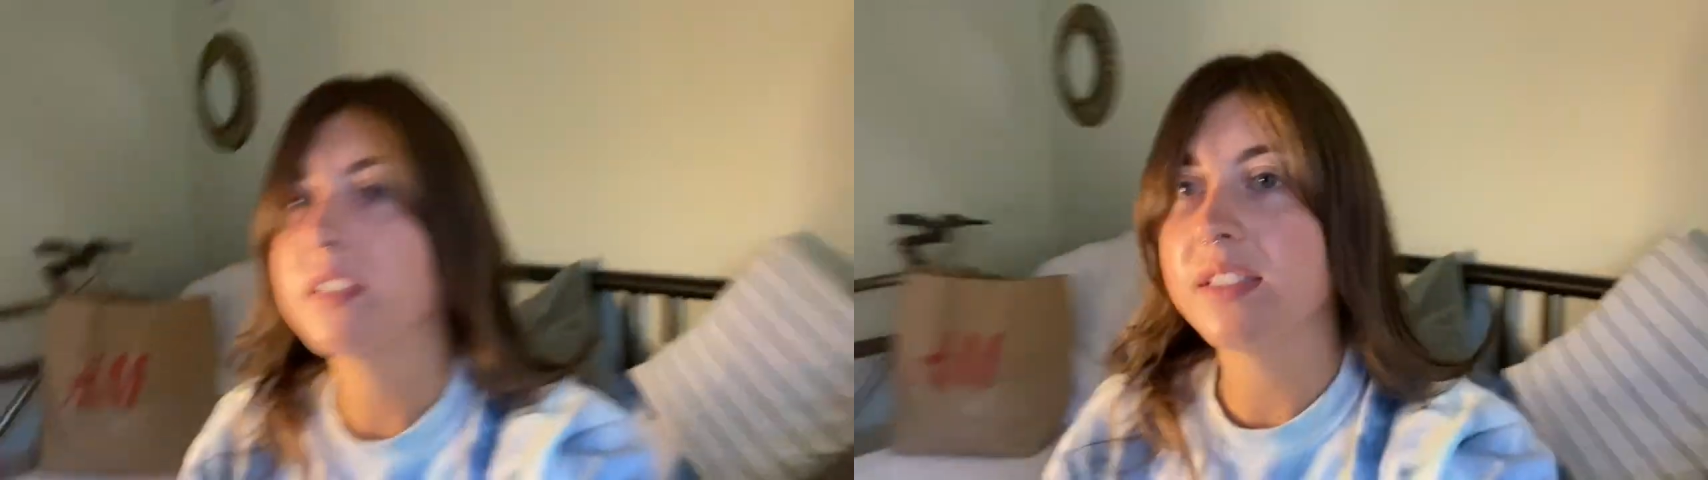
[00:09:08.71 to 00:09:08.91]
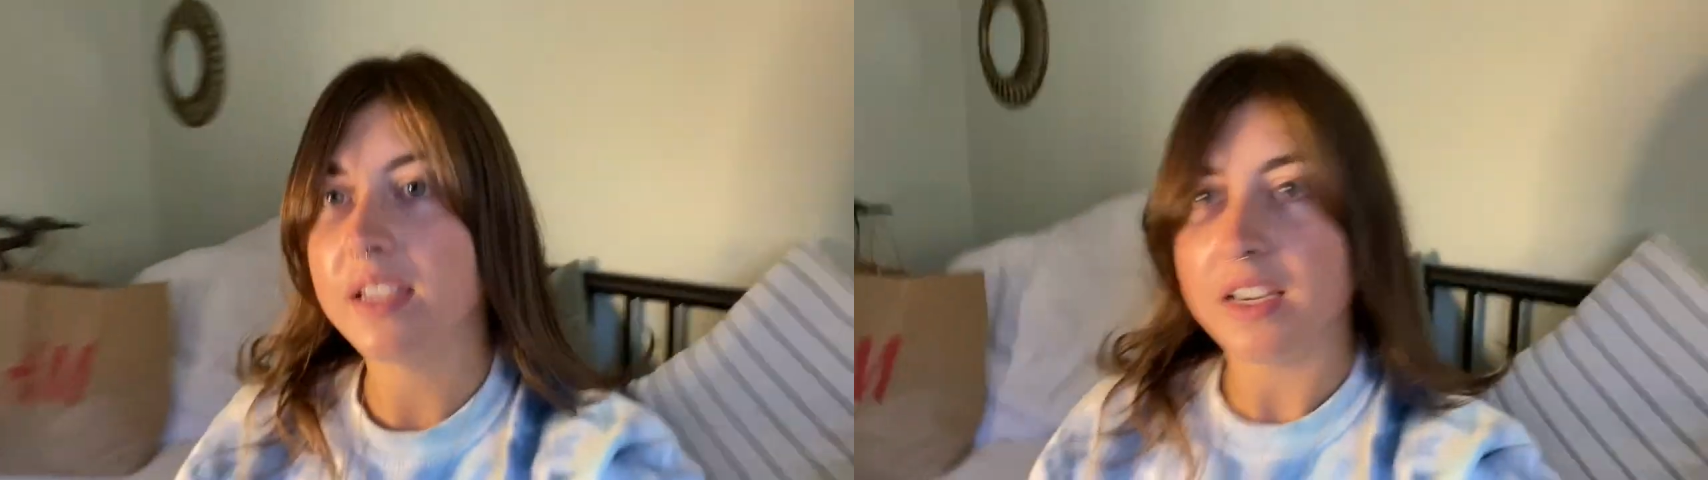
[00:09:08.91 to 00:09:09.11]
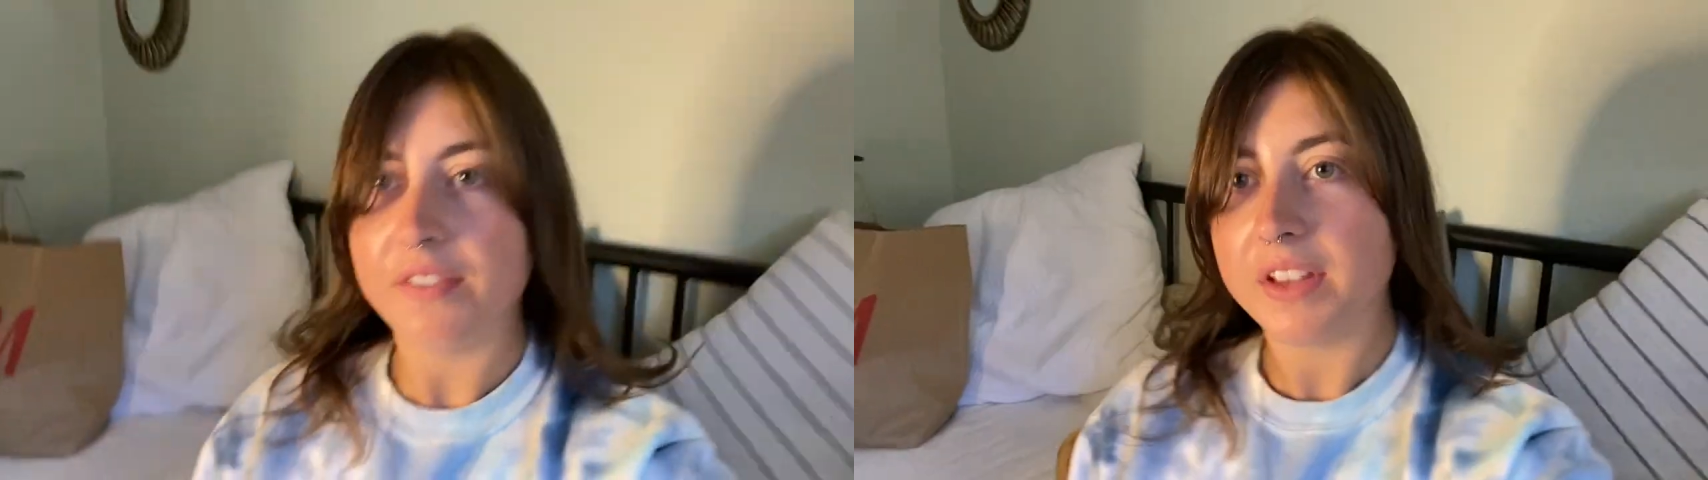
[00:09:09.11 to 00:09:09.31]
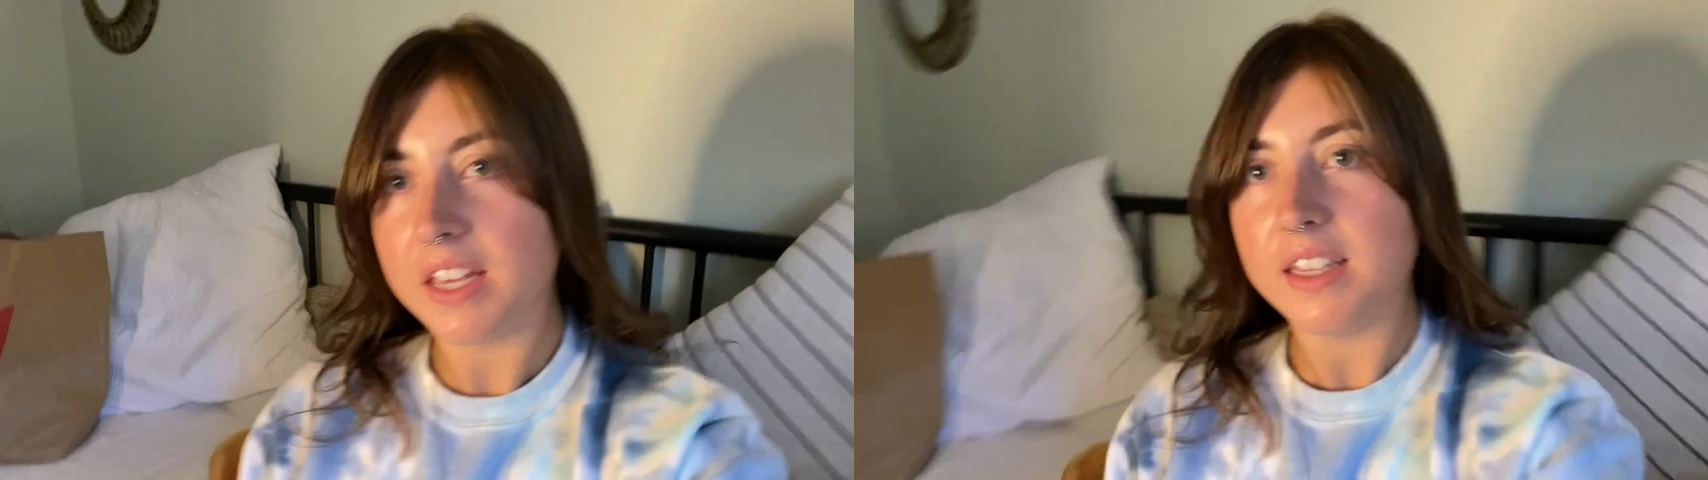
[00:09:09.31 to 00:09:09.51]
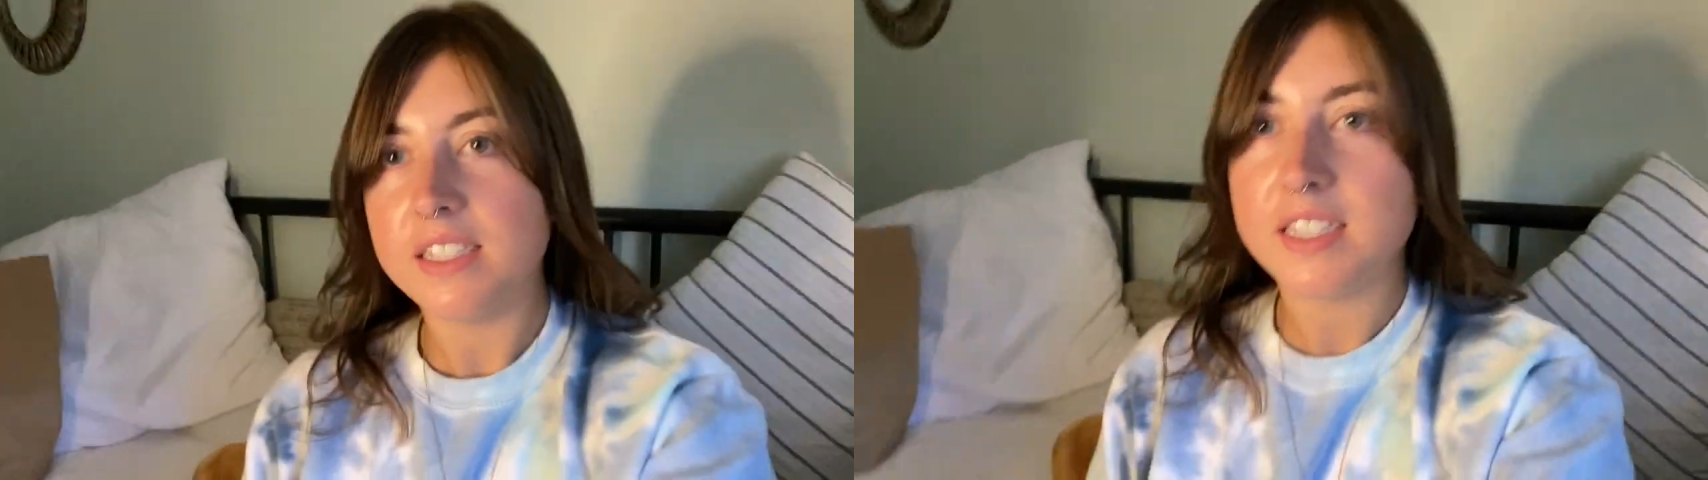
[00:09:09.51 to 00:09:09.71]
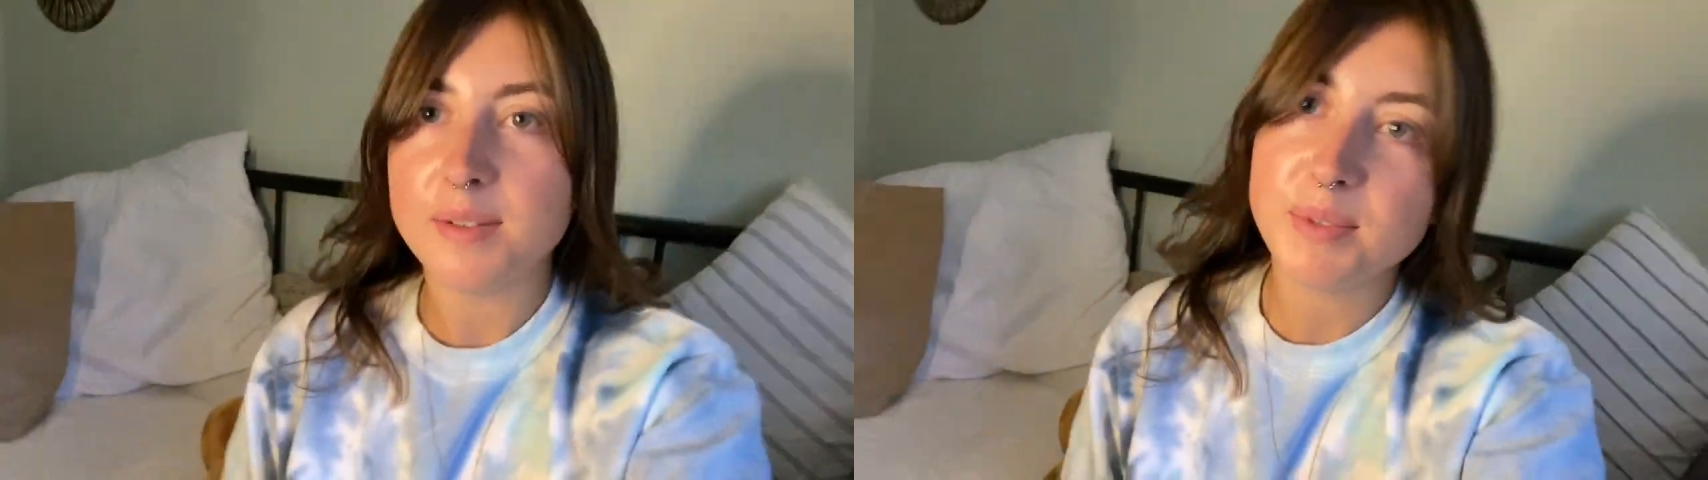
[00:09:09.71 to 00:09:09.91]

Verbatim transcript: significantly dimmed